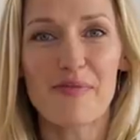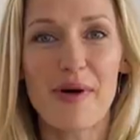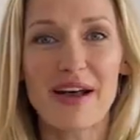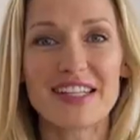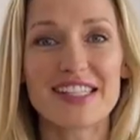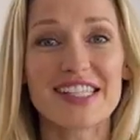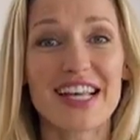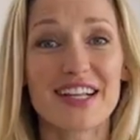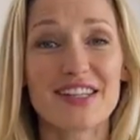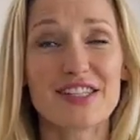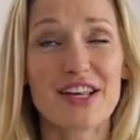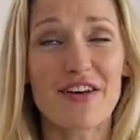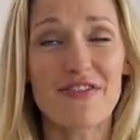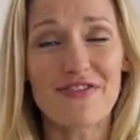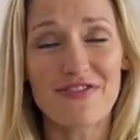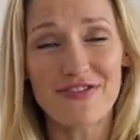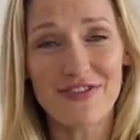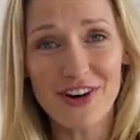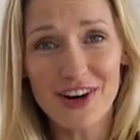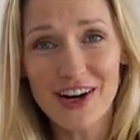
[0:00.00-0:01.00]
my son's
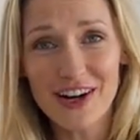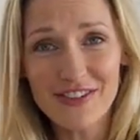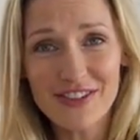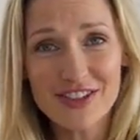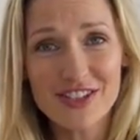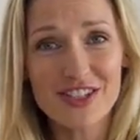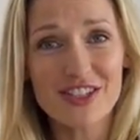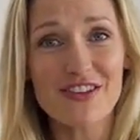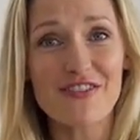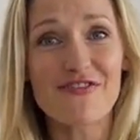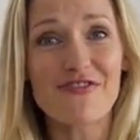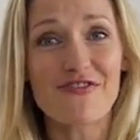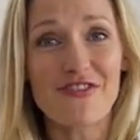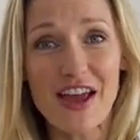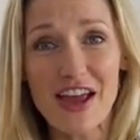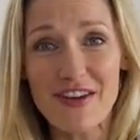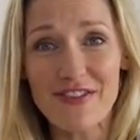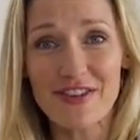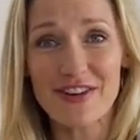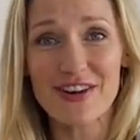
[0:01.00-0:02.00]
first
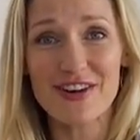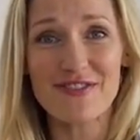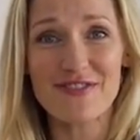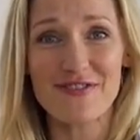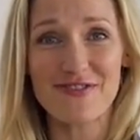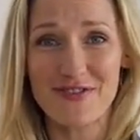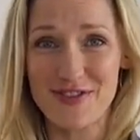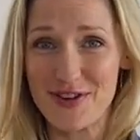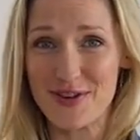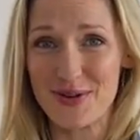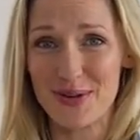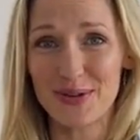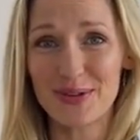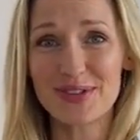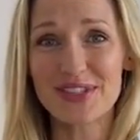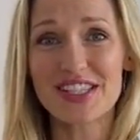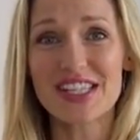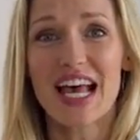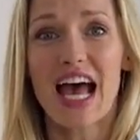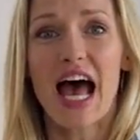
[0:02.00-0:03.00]
favorite
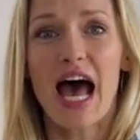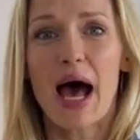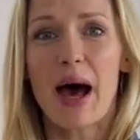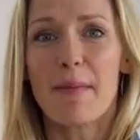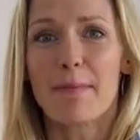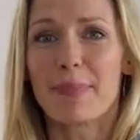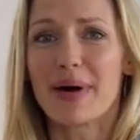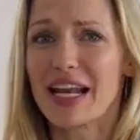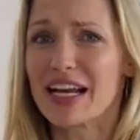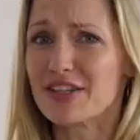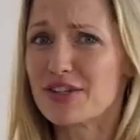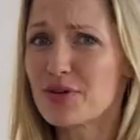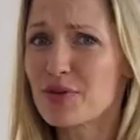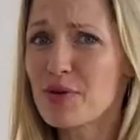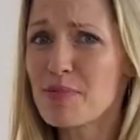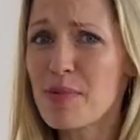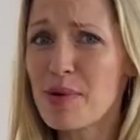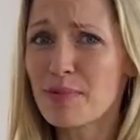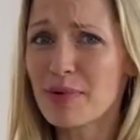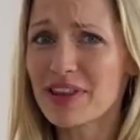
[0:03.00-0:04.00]
foods, but I do
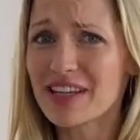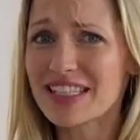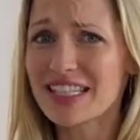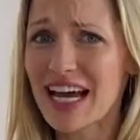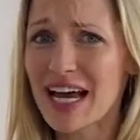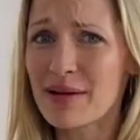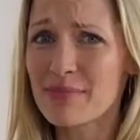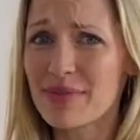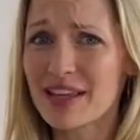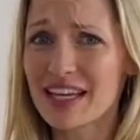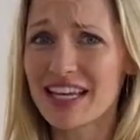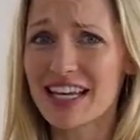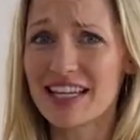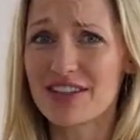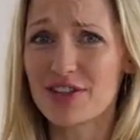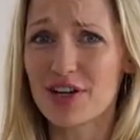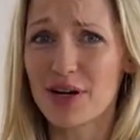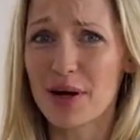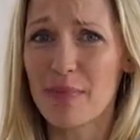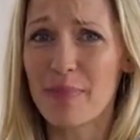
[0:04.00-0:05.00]
remember the time that he
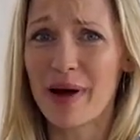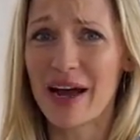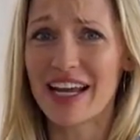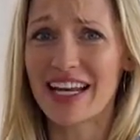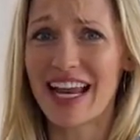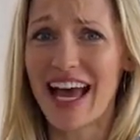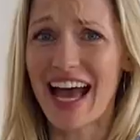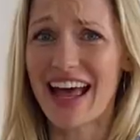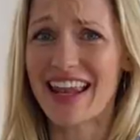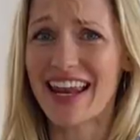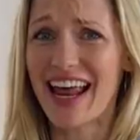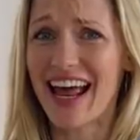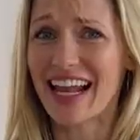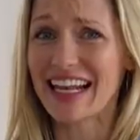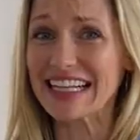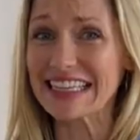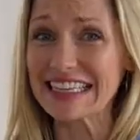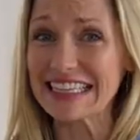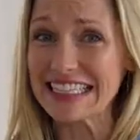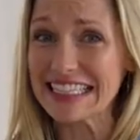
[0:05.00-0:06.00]
took a bite and it had
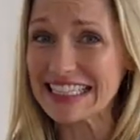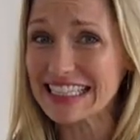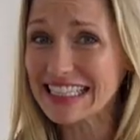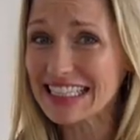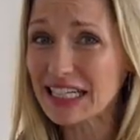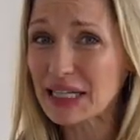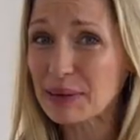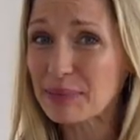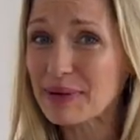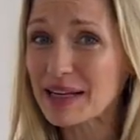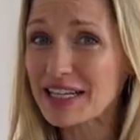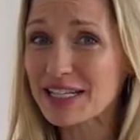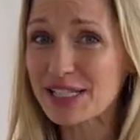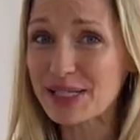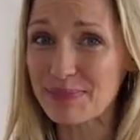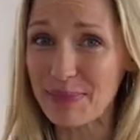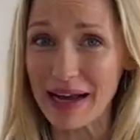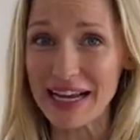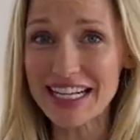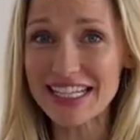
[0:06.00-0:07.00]
a little bit of
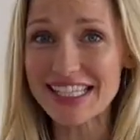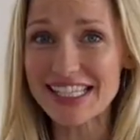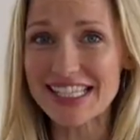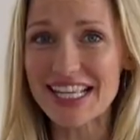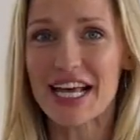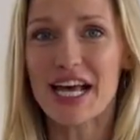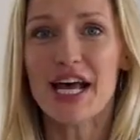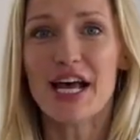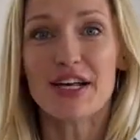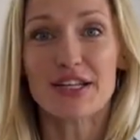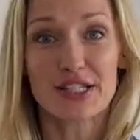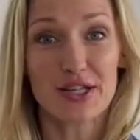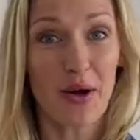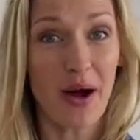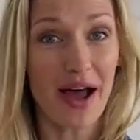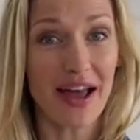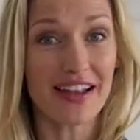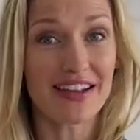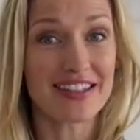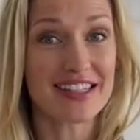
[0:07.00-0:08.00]
spice.
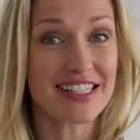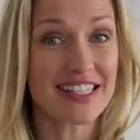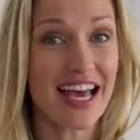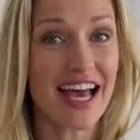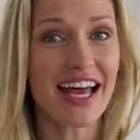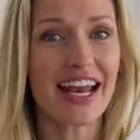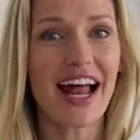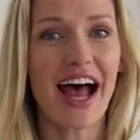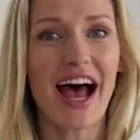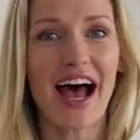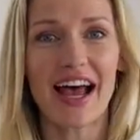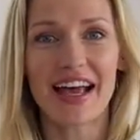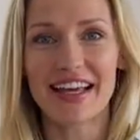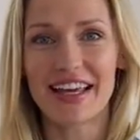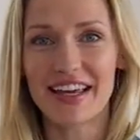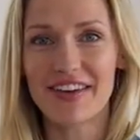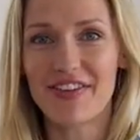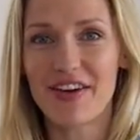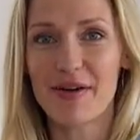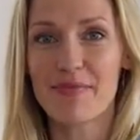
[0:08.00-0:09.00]
So instead, I
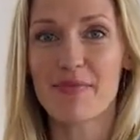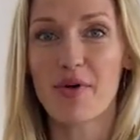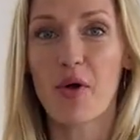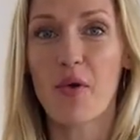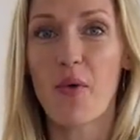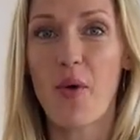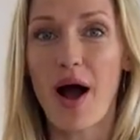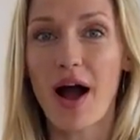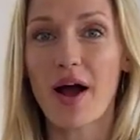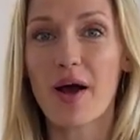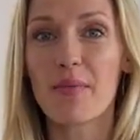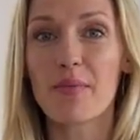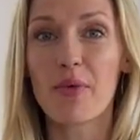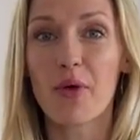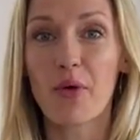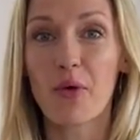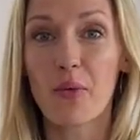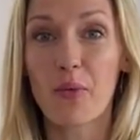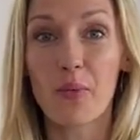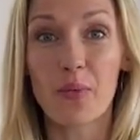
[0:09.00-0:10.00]
give him
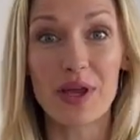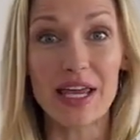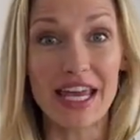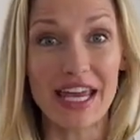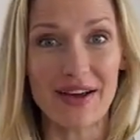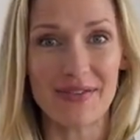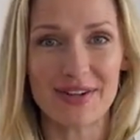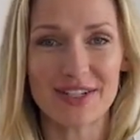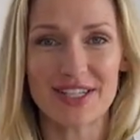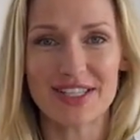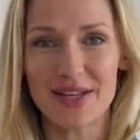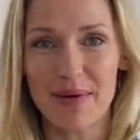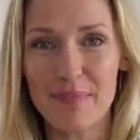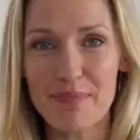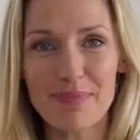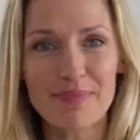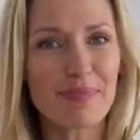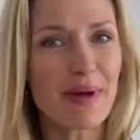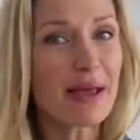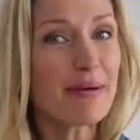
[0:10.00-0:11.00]
guacamole-wee, which is a
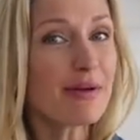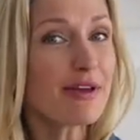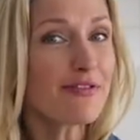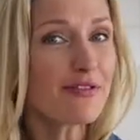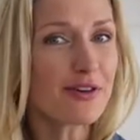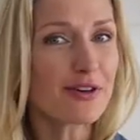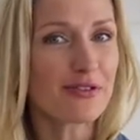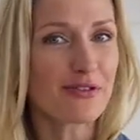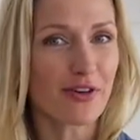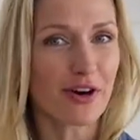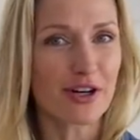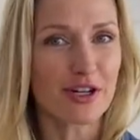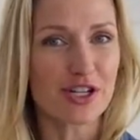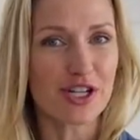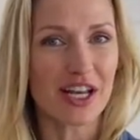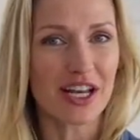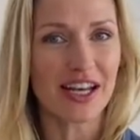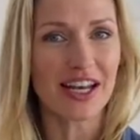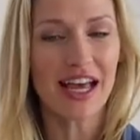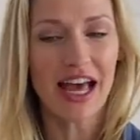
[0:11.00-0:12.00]
baby food
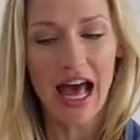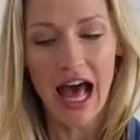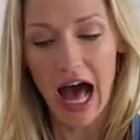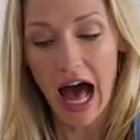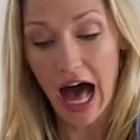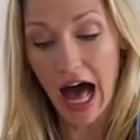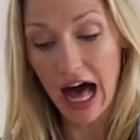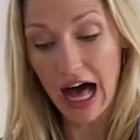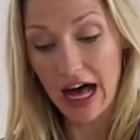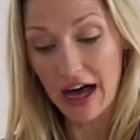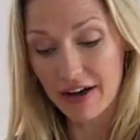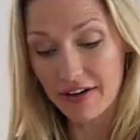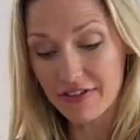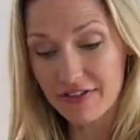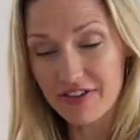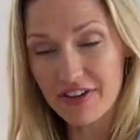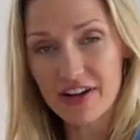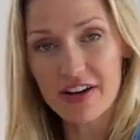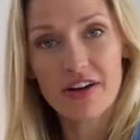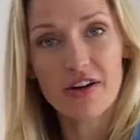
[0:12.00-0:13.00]
version
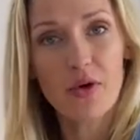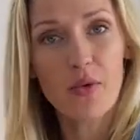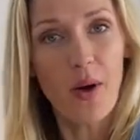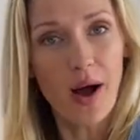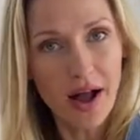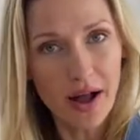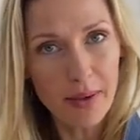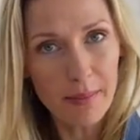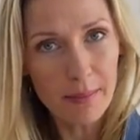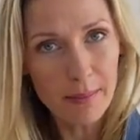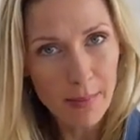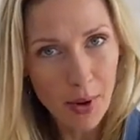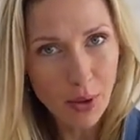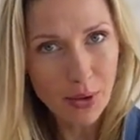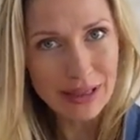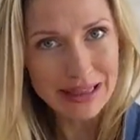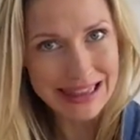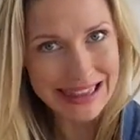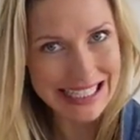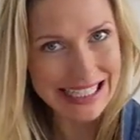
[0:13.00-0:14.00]
of
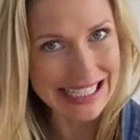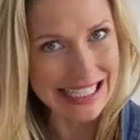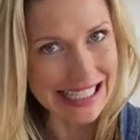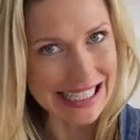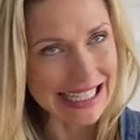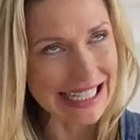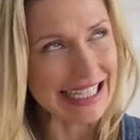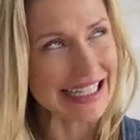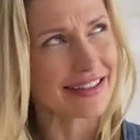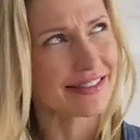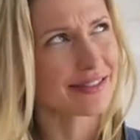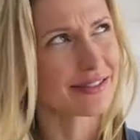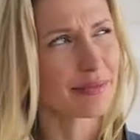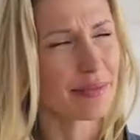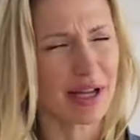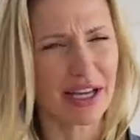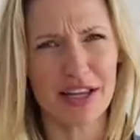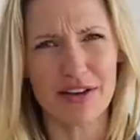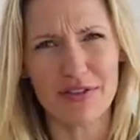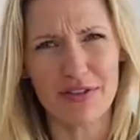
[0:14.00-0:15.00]
guacamole. Am
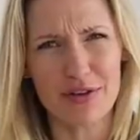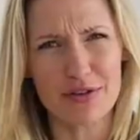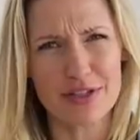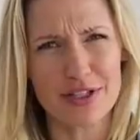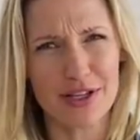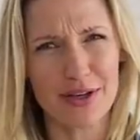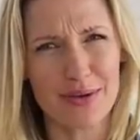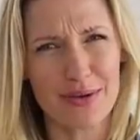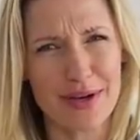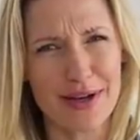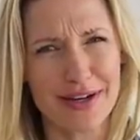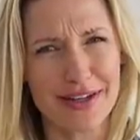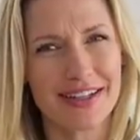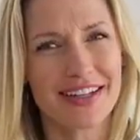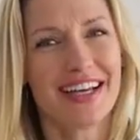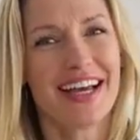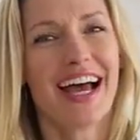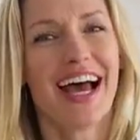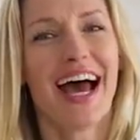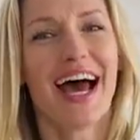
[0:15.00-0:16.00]
I confusing you here?
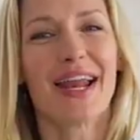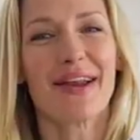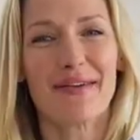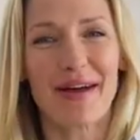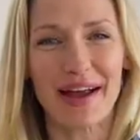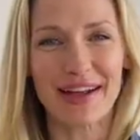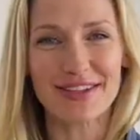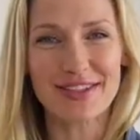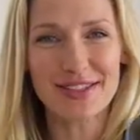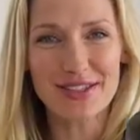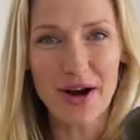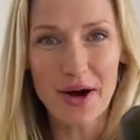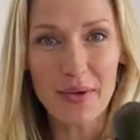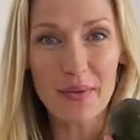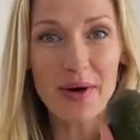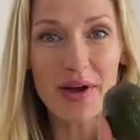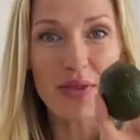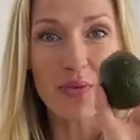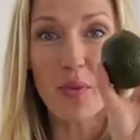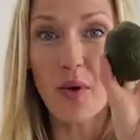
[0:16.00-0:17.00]
Anyway,
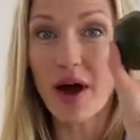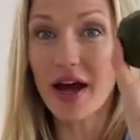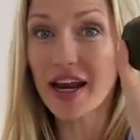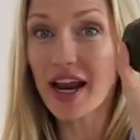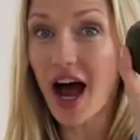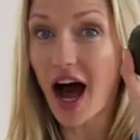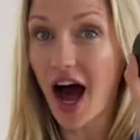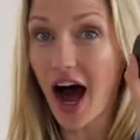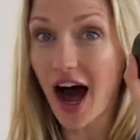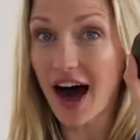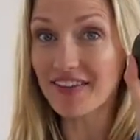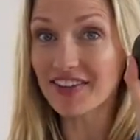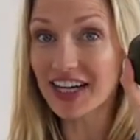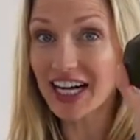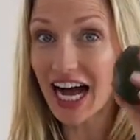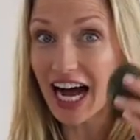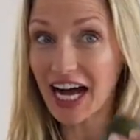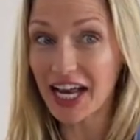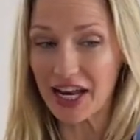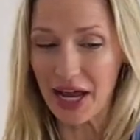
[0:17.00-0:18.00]
start with one
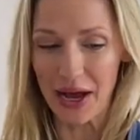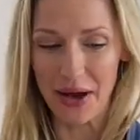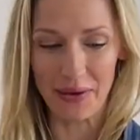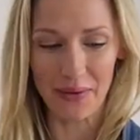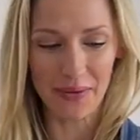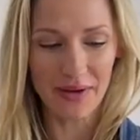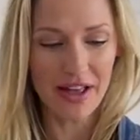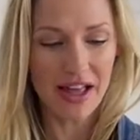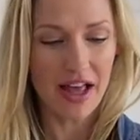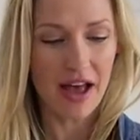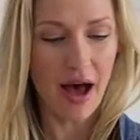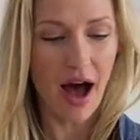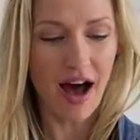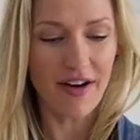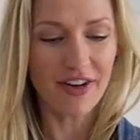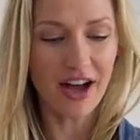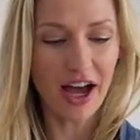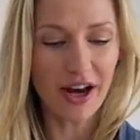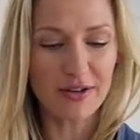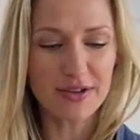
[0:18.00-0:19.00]
avocado.
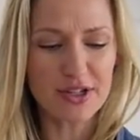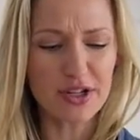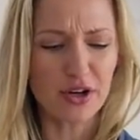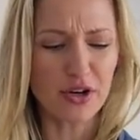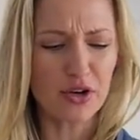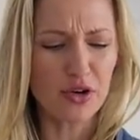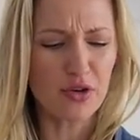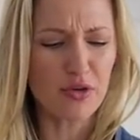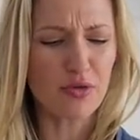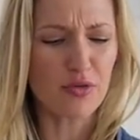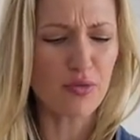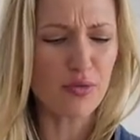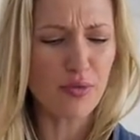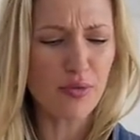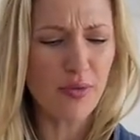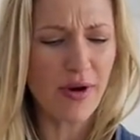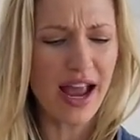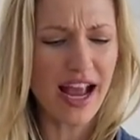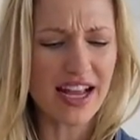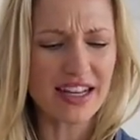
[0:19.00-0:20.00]
Avocados are
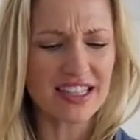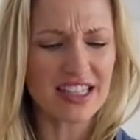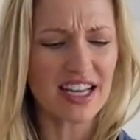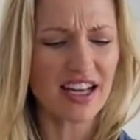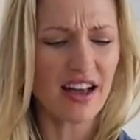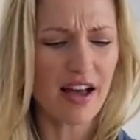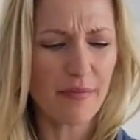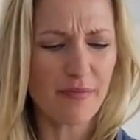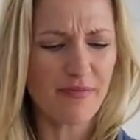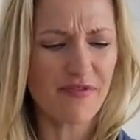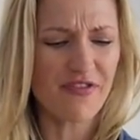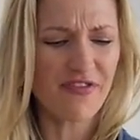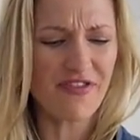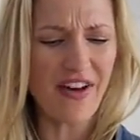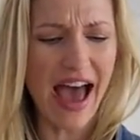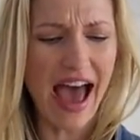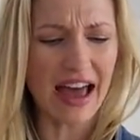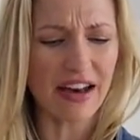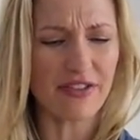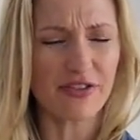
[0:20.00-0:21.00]
great
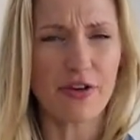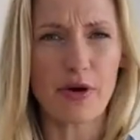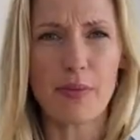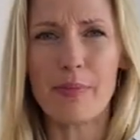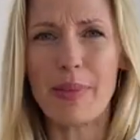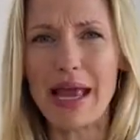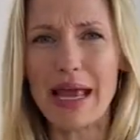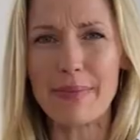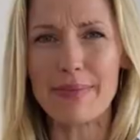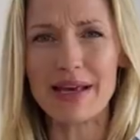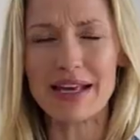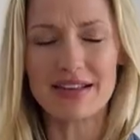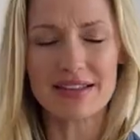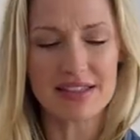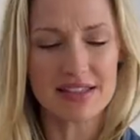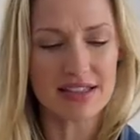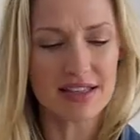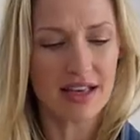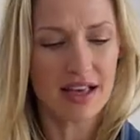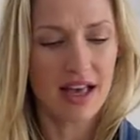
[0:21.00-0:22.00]
fat for
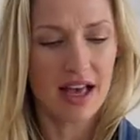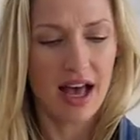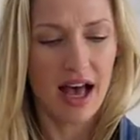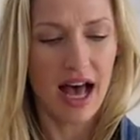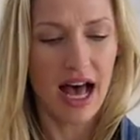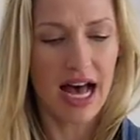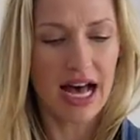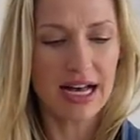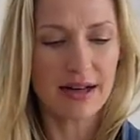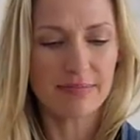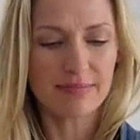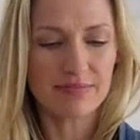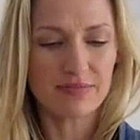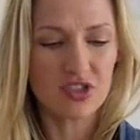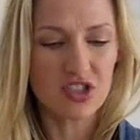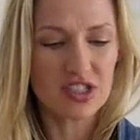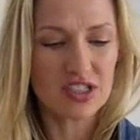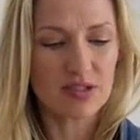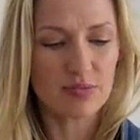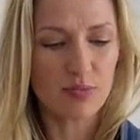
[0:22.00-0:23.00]
babies.
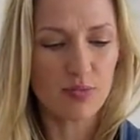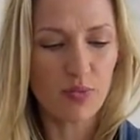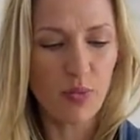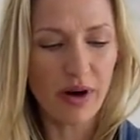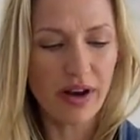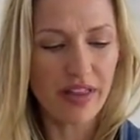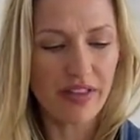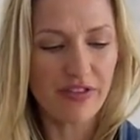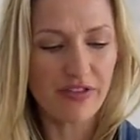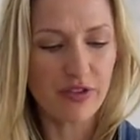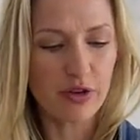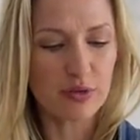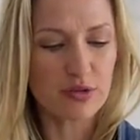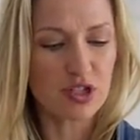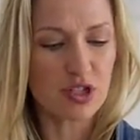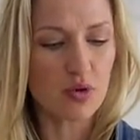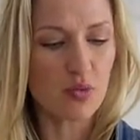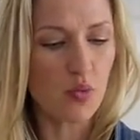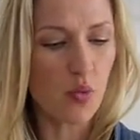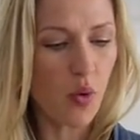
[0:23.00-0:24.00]
Just one of the
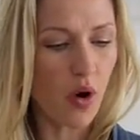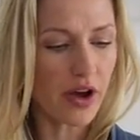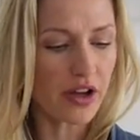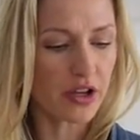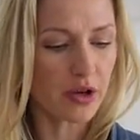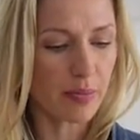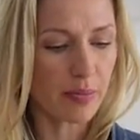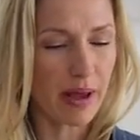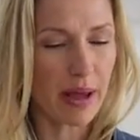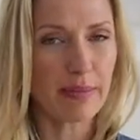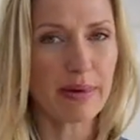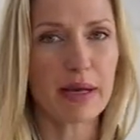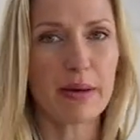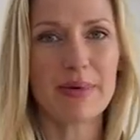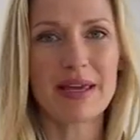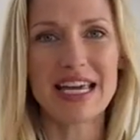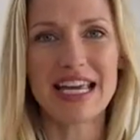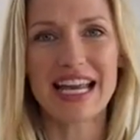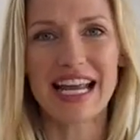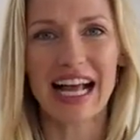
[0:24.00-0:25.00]
foods you want your baby
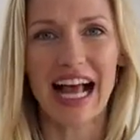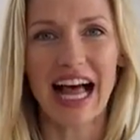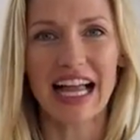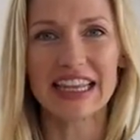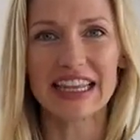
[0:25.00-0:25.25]
to be eating a